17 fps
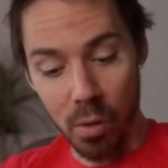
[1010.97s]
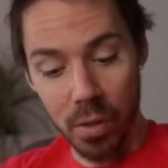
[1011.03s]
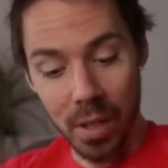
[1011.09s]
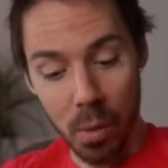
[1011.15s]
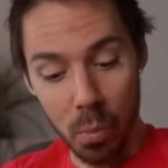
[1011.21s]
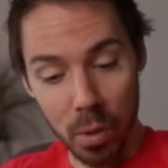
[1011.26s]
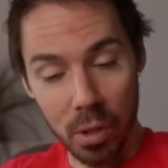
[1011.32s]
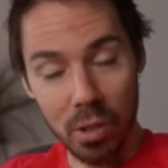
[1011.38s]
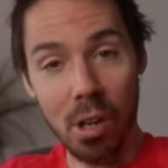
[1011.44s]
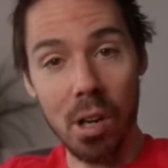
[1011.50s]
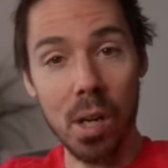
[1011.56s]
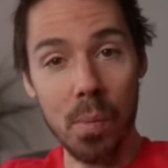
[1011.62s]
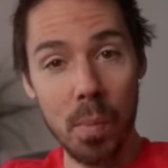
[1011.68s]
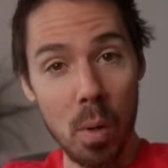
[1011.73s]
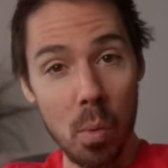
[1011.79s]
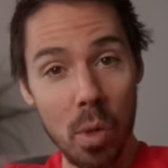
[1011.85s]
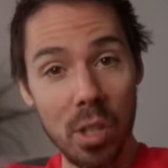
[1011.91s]
and then we'll talk
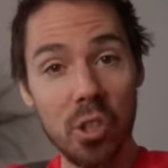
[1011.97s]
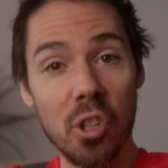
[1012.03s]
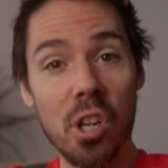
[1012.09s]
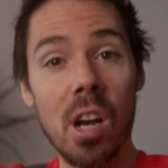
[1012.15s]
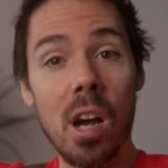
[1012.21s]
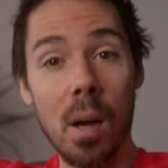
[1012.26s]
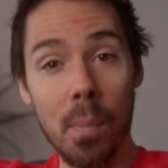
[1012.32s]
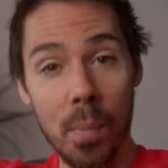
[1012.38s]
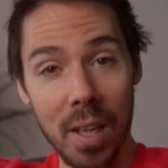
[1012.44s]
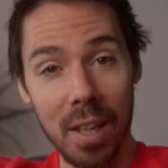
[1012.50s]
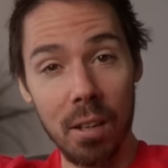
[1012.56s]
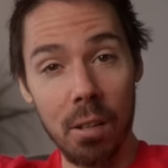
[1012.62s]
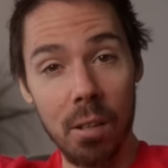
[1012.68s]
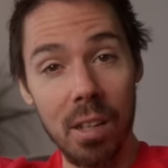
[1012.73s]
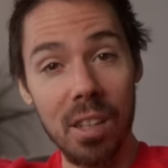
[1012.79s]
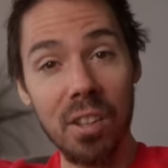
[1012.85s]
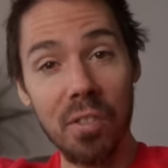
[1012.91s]
about what's coming
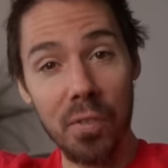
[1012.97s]
in the